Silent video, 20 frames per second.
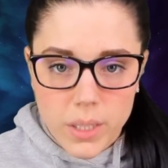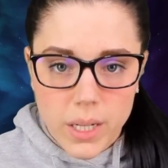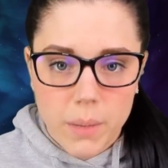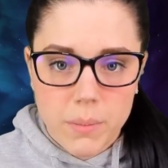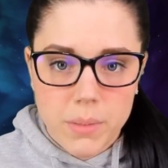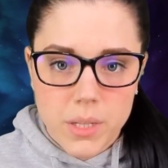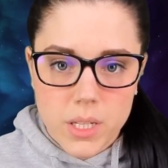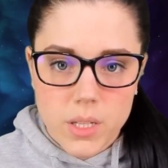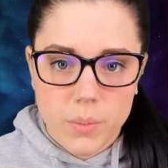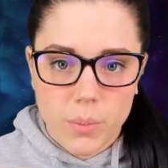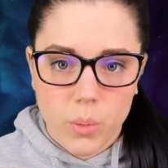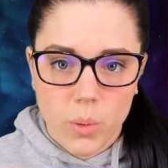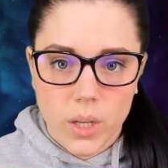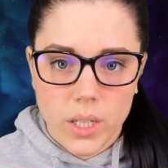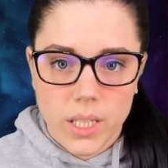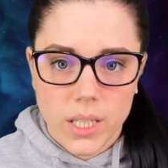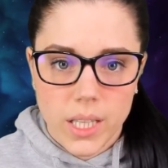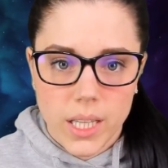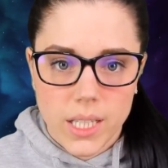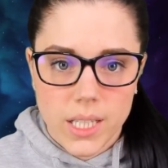but I'm
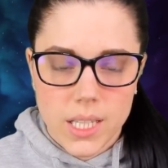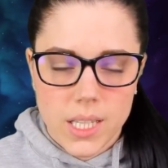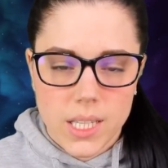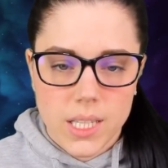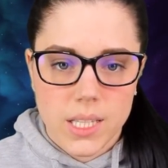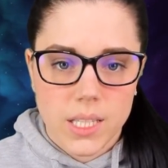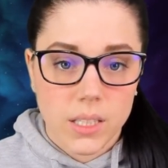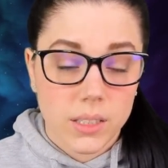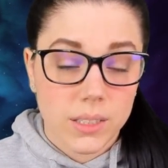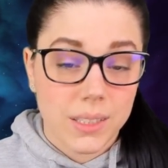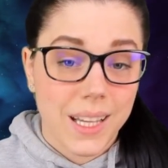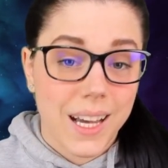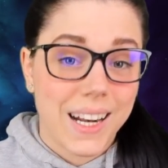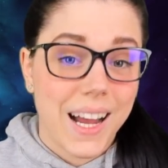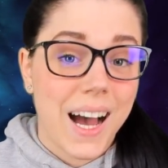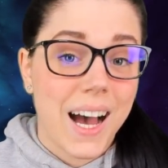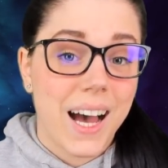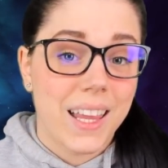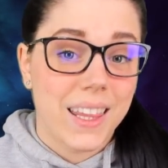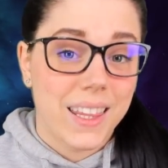disappointed that it's still
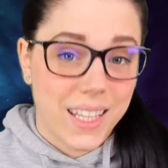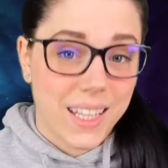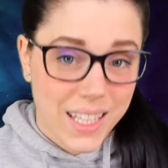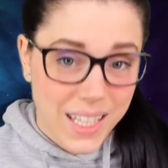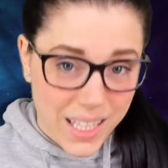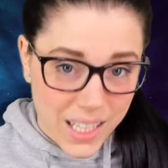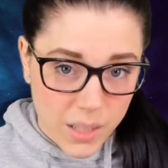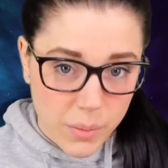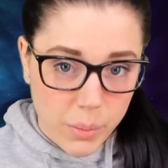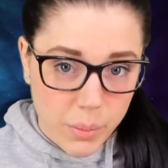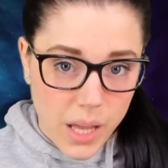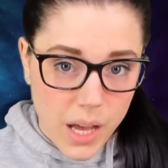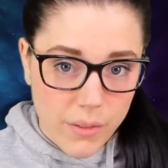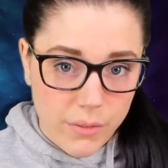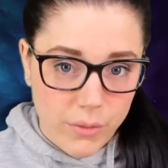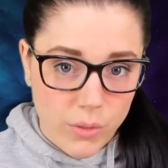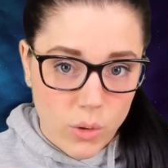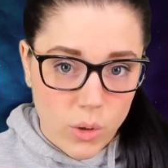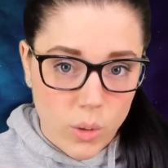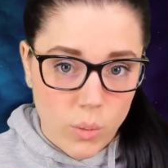not on the Kik
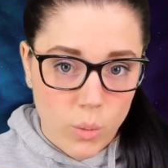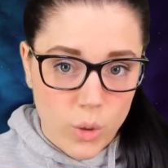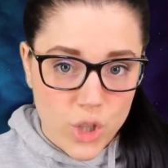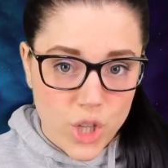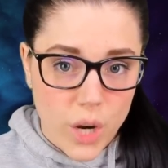platform,